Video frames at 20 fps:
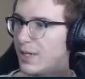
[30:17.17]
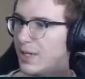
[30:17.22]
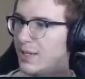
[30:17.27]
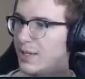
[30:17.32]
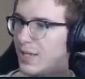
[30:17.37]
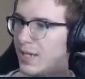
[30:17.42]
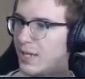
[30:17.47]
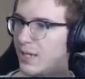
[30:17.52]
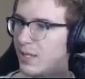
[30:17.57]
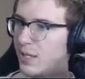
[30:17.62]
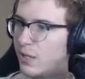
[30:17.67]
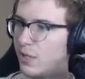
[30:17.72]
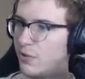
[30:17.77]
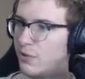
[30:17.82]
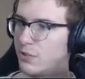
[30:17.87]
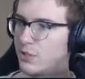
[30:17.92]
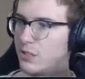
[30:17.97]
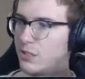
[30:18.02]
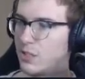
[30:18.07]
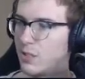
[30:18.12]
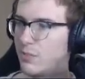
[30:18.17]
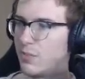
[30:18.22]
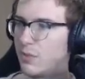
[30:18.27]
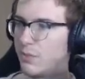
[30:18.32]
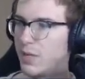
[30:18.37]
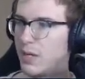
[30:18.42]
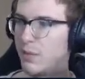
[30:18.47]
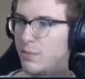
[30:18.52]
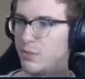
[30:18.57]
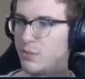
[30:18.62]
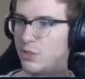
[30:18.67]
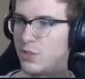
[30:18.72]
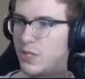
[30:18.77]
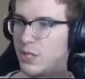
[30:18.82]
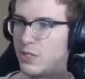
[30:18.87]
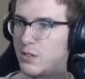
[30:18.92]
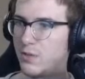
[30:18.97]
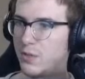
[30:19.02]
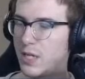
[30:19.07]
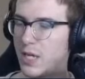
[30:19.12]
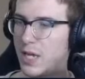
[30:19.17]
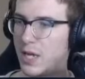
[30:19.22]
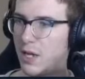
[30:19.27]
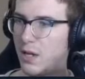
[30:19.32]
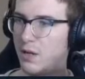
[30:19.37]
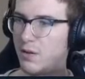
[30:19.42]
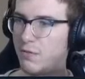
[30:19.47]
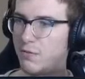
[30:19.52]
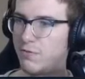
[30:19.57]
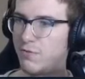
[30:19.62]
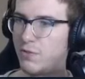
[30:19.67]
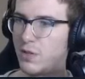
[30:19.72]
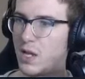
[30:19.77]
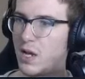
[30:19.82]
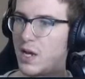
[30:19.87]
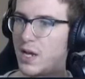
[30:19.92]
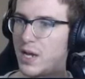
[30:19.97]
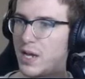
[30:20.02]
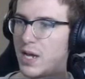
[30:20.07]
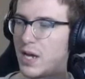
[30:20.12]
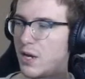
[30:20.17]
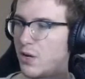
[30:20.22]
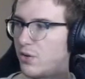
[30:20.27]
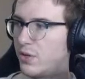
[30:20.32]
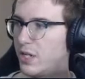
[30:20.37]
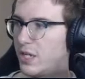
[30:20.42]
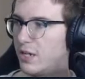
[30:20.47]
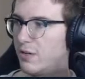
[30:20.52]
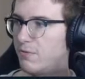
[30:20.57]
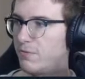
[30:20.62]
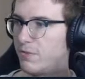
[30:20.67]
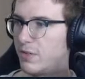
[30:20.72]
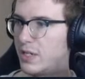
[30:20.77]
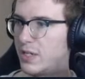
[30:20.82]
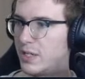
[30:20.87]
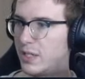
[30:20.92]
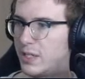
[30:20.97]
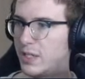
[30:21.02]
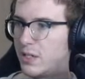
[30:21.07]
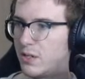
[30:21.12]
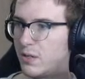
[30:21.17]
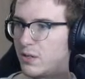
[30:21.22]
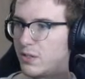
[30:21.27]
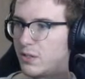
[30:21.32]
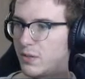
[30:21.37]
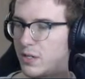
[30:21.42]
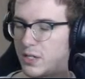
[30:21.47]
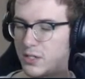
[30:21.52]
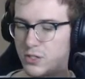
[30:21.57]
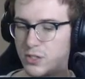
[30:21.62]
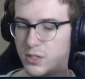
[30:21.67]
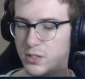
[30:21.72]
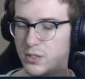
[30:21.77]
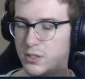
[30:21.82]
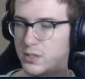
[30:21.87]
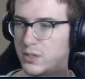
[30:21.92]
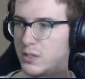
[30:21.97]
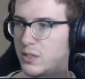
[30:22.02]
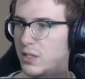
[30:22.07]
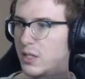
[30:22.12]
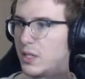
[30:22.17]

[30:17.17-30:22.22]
that closes up the map so that you can't fly out infinitely in all directions.